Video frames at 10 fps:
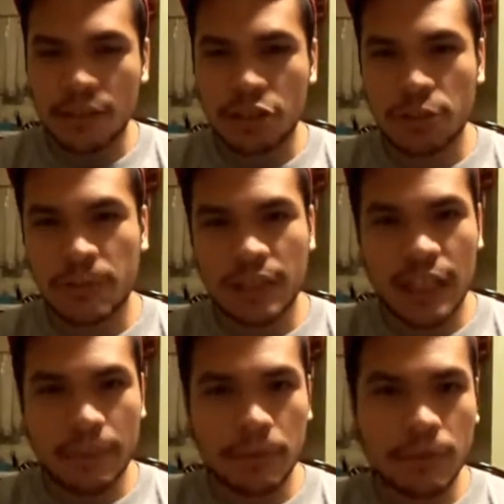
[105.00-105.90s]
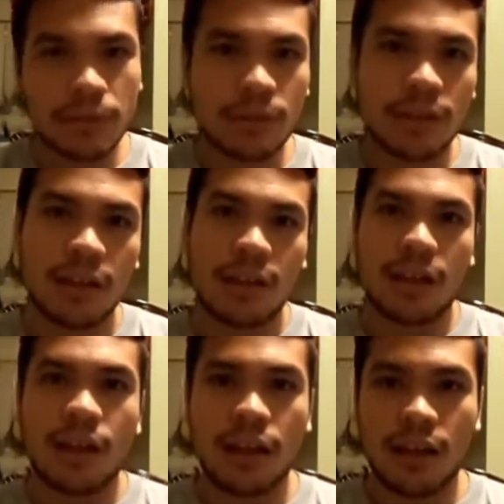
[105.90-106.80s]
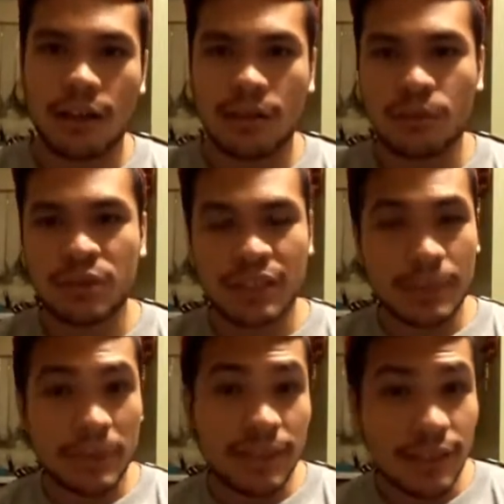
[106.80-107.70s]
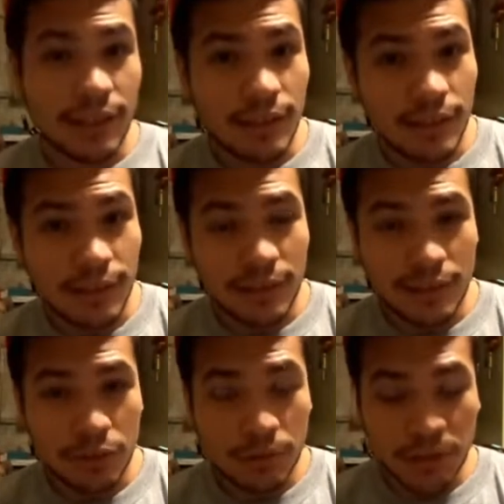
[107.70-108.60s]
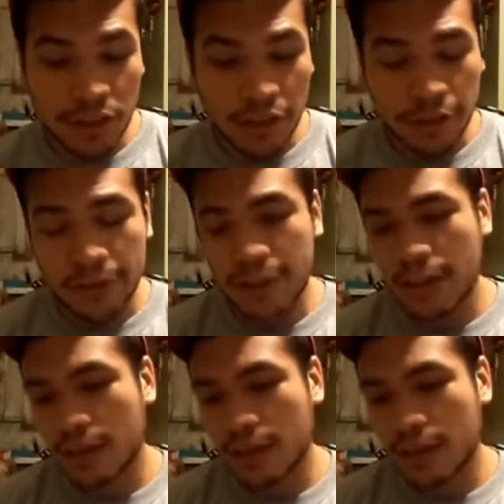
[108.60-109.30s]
human labor was limited due to machinery,